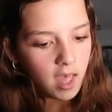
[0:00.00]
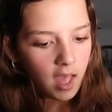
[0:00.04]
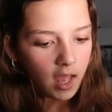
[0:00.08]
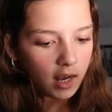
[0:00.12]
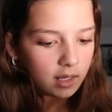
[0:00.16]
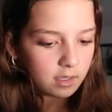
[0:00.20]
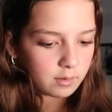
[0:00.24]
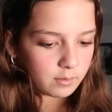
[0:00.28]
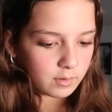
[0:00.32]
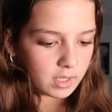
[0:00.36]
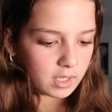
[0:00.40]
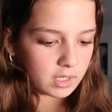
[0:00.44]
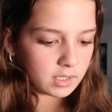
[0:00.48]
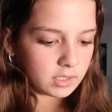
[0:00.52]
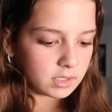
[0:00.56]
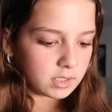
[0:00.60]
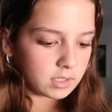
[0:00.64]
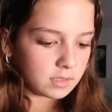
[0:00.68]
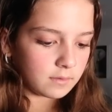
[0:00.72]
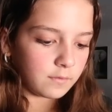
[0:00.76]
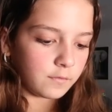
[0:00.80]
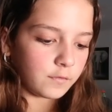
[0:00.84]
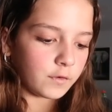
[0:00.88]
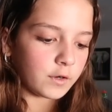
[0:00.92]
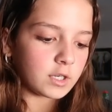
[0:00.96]
Anyways,
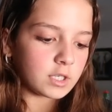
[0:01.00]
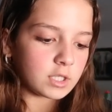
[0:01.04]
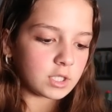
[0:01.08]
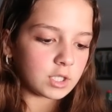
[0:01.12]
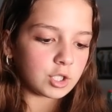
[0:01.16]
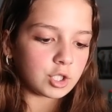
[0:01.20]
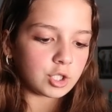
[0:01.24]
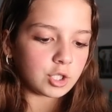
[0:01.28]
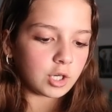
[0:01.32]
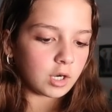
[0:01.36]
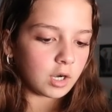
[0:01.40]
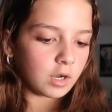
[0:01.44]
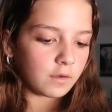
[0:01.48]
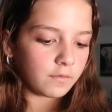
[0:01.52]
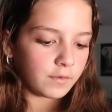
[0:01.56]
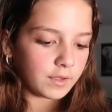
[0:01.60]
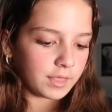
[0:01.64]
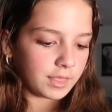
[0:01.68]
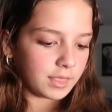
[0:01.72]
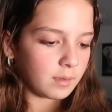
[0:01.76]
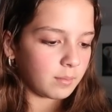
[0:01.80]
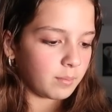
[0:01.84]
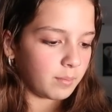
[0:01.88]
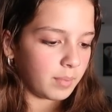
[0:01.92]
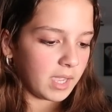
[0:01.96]
first let's start off
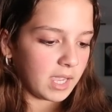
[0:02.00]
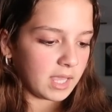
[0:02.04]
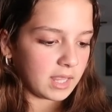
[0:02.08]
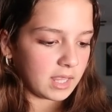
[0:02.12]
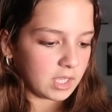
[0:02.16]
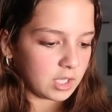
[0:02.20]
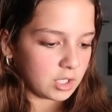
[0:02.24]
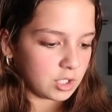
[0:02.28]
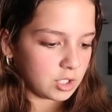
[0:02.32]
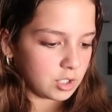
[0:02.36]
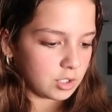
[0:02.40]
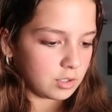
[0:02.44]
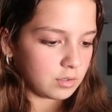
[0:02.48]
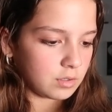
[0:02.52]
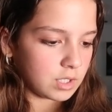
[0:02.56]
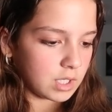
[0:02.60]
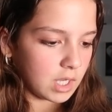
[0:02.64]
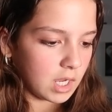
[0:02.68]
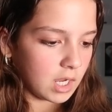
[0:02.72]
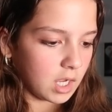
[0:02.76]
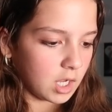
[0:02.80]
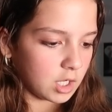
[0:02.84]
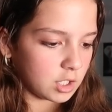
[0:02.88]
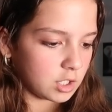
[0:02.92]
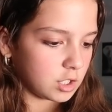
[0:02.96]
with the bathing suits.
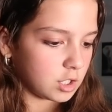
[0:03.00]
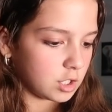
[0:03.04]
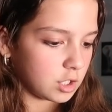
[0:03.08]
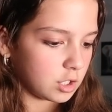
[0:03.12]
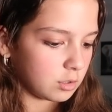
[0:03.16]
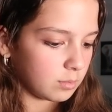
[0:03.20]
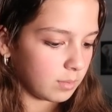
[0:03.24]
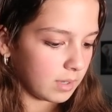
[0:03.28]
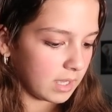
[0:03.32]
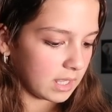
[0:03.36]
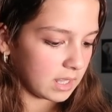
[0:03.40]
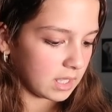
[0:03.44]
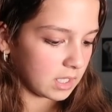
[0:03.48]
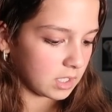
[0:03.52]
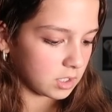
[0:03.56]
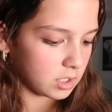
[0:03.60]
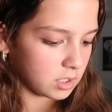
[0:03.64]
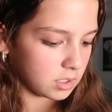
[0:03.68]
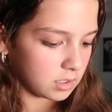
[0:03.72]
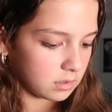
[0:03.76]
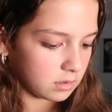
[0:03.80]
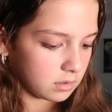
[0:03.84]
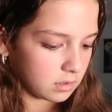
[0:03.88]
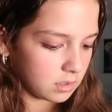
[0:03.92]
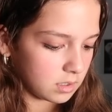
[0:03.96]
I got two bathing
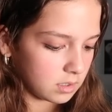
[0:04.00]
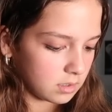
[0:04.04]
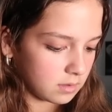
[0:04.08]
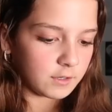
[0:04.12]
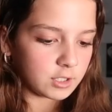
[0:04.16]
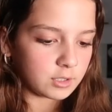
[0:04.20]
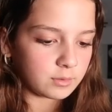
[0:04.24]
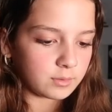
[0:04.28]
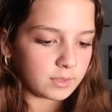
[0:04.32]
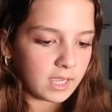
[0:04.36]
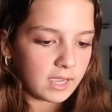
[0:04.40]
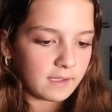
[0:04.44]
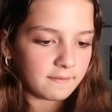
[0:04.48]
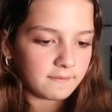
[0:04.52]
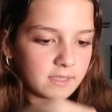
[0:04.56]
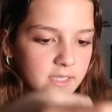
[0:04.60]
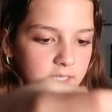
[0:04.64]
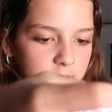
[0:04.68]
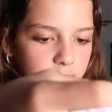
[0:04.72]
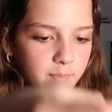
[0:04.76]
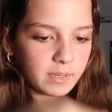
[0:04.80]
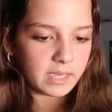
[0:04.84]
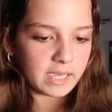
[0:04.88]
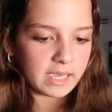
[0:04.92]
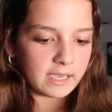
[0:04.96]
suits. First we have
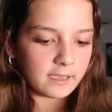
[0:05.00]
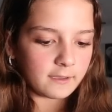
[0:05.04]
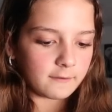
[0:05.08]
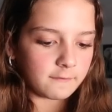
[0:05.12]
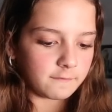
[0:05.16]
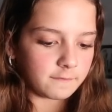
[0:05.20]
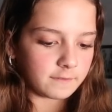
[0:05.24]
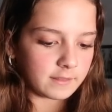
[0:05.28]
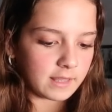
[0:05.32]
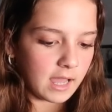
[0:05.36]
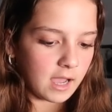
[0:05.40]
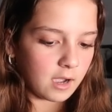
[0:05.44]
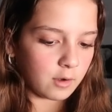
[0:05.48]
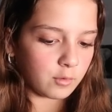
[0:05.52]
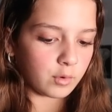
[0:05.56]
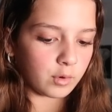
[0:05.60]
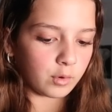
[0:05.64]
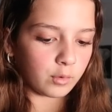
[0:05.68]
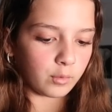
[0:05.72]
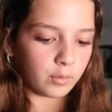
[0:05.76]
this pink flower